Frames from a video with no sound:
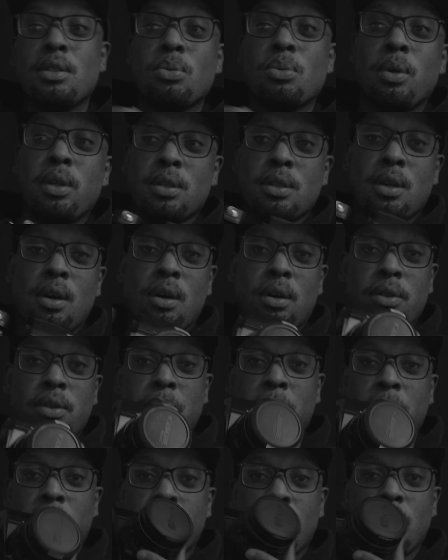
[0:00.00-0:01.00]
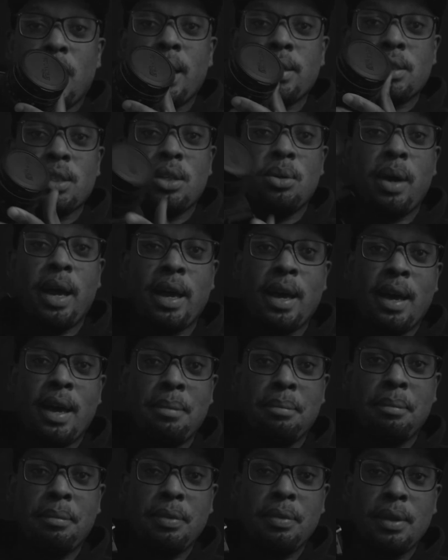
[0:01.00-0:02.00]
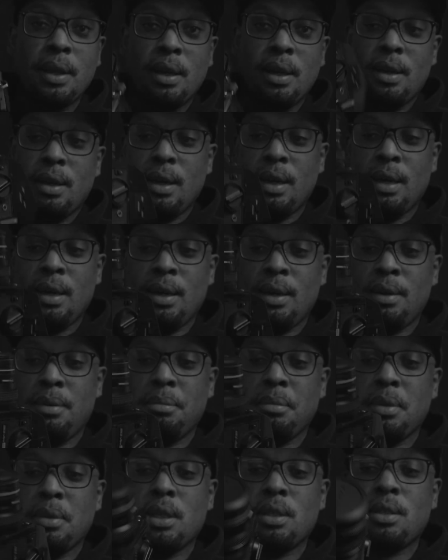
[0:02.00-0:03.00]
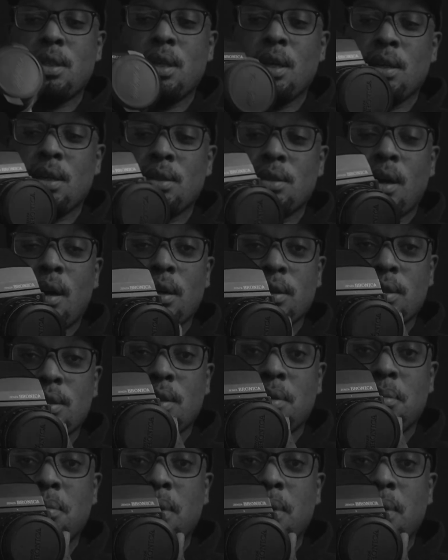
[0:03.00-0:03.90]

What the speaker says: one is called the Bronica SQAM. This thing is awesome.